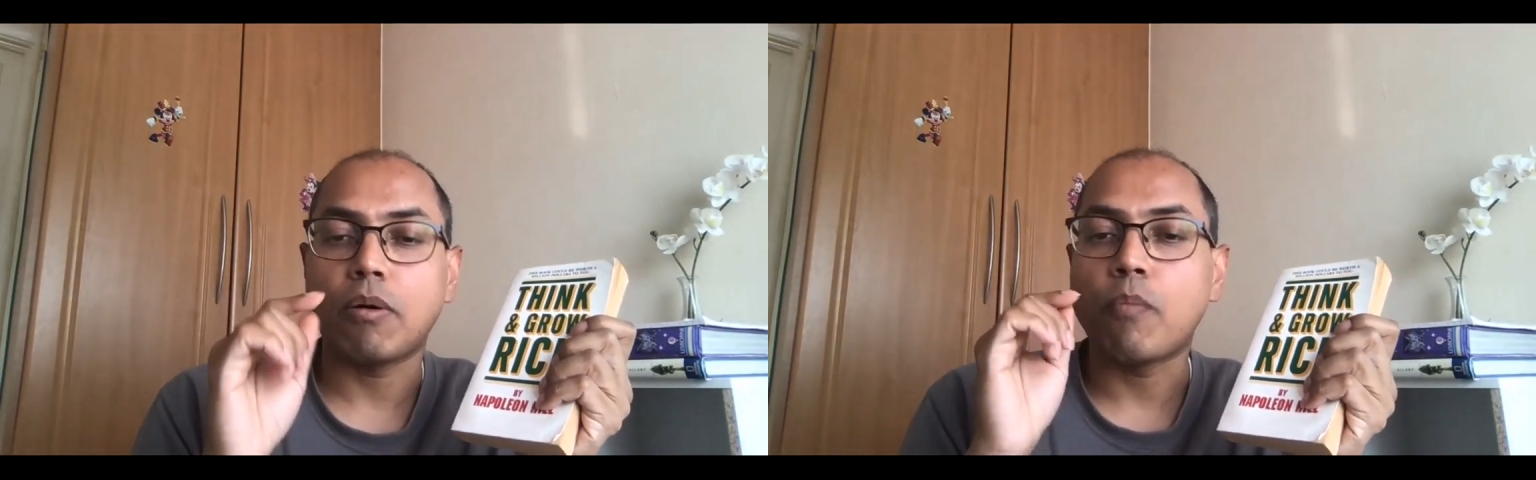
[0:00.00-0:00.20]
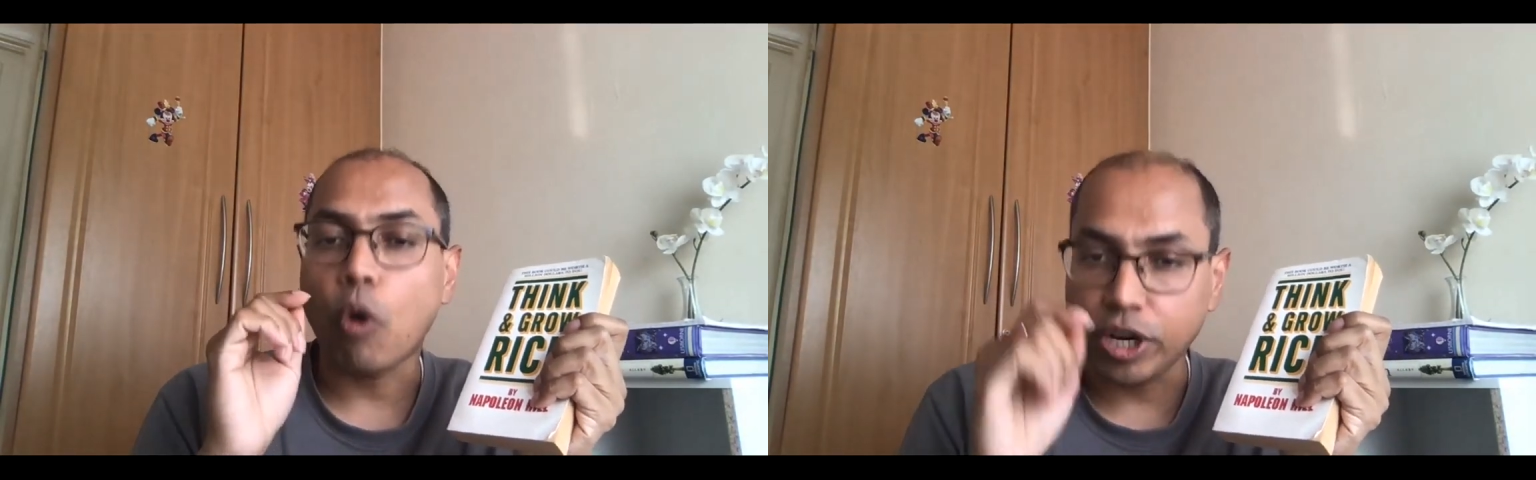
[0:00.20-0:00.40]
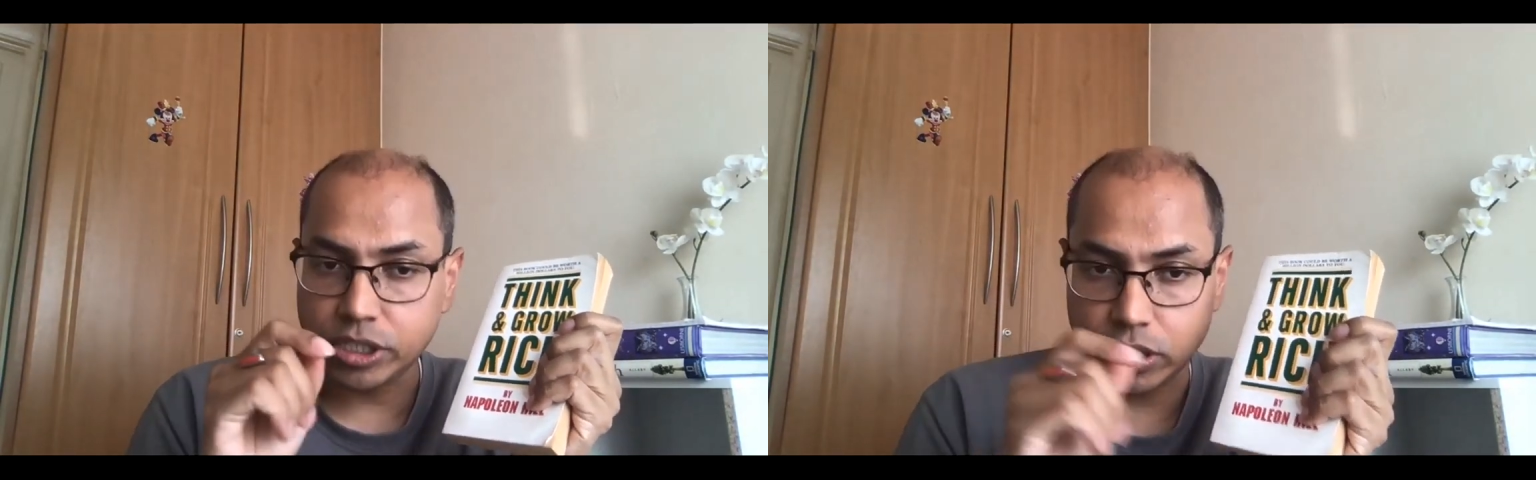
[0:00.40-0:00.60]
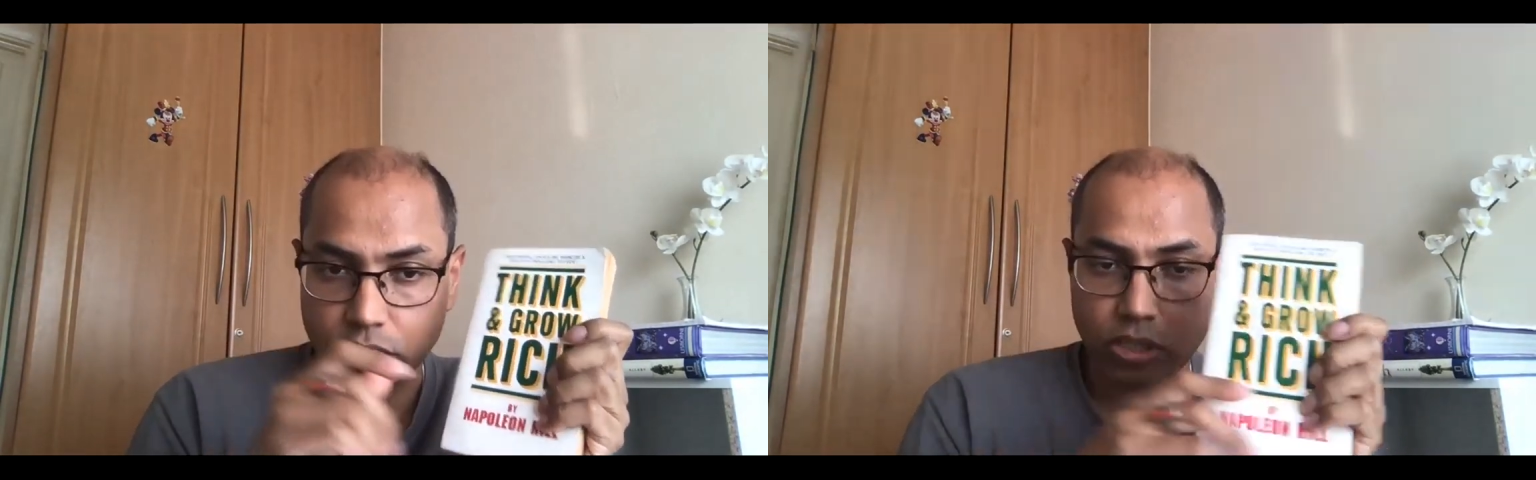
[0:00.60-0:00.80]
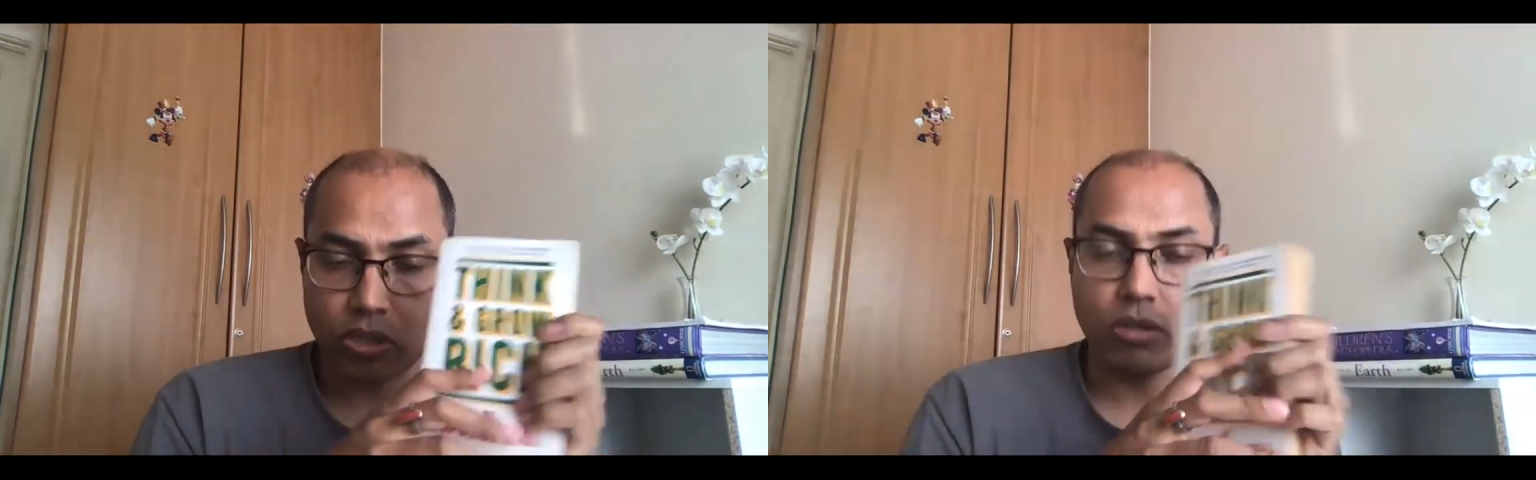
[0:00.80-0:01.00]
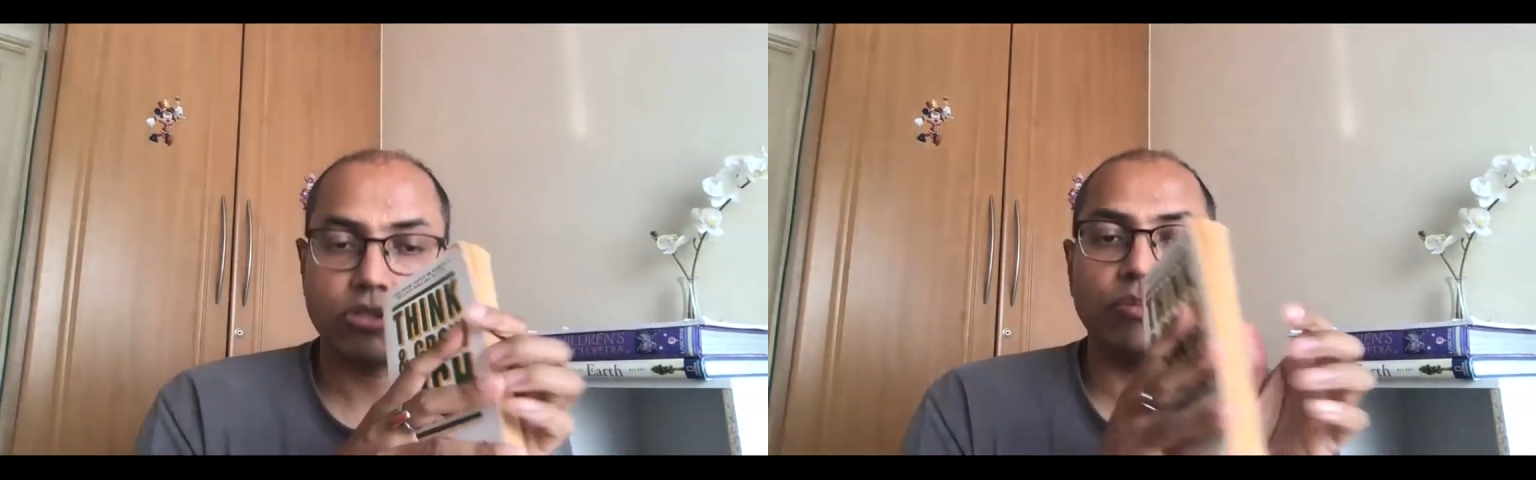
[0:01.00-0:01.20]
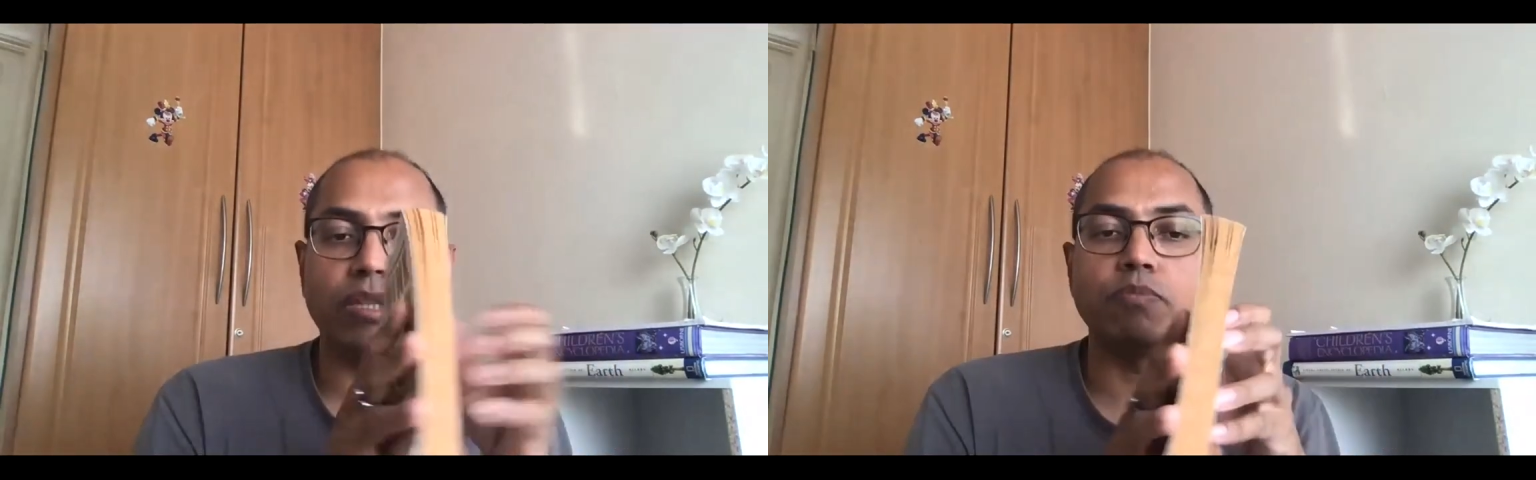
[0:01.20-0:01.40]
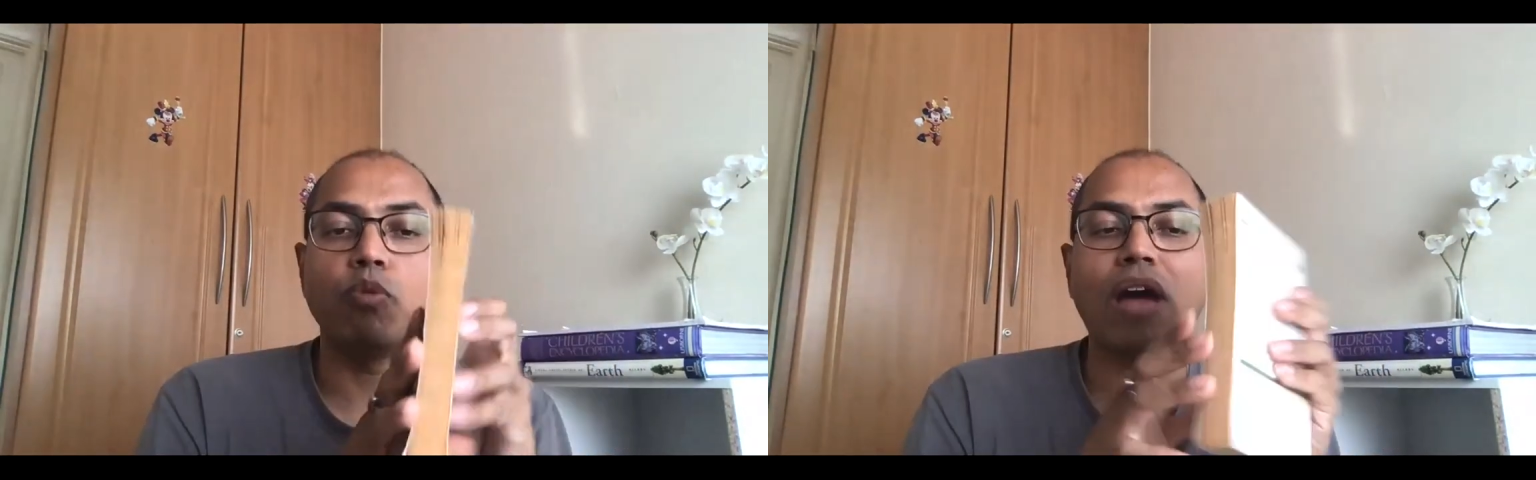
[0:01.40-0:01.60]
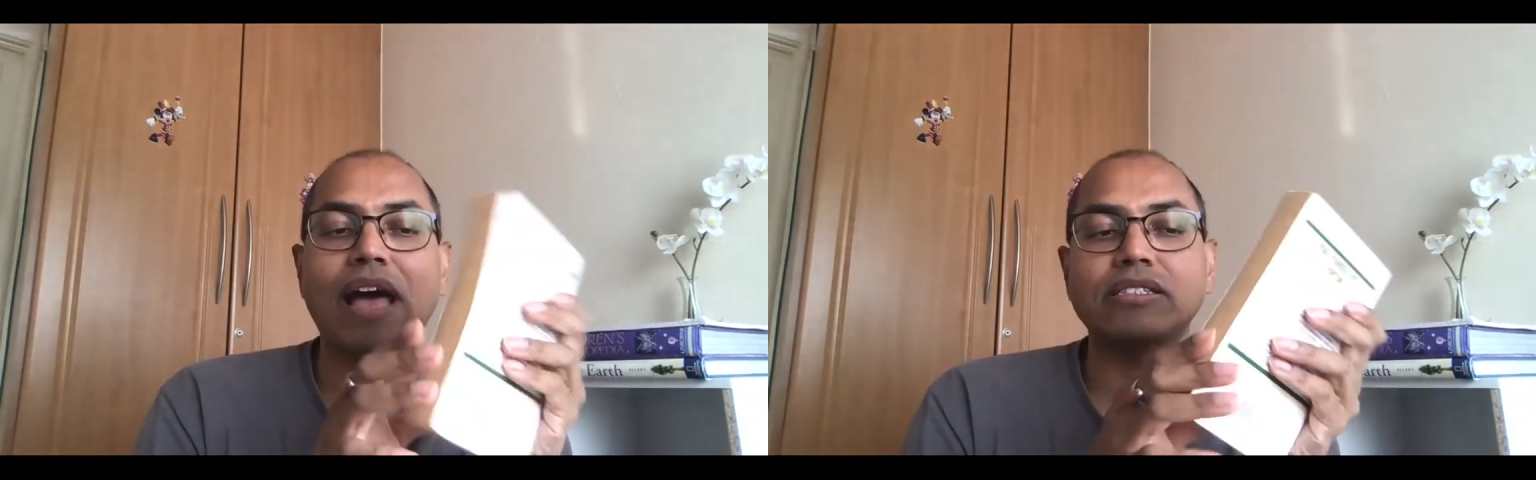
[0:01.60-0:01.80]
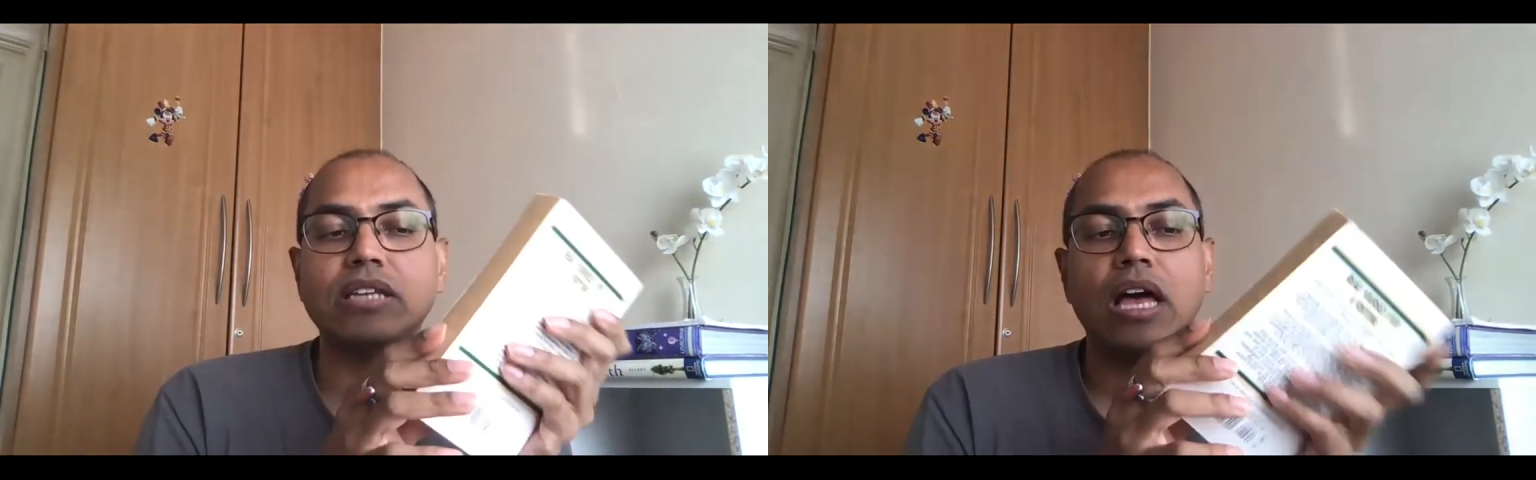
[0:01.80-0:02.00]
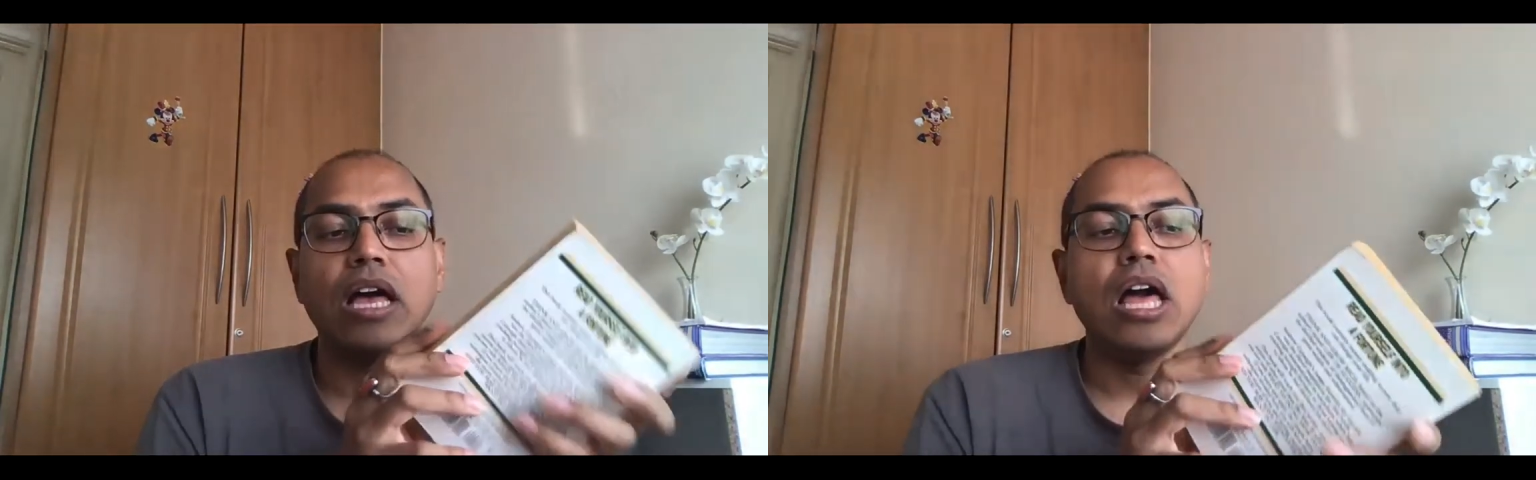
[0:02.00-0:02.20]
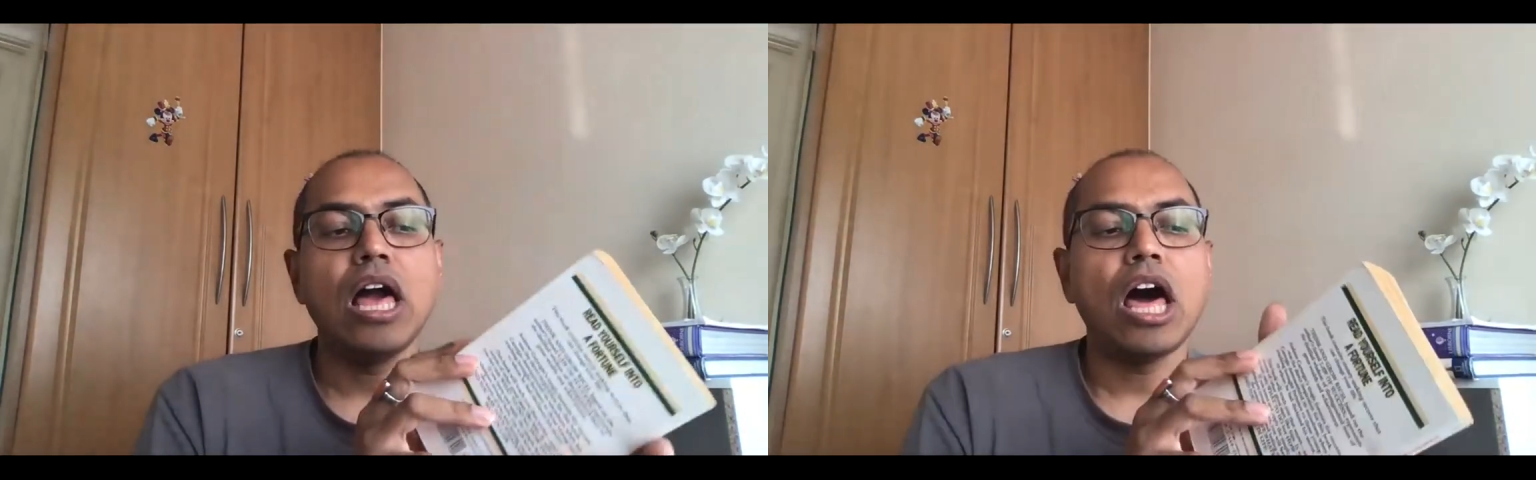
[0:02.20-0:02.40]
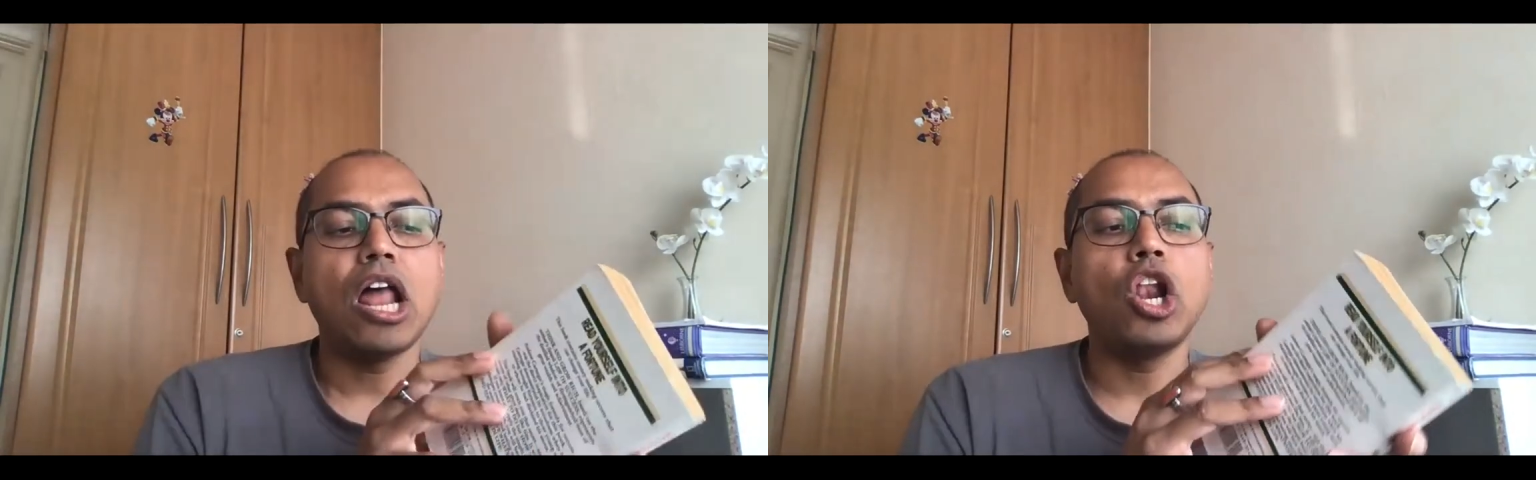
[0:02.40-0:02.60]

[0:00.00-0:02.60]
pointers. Okay. So this book has a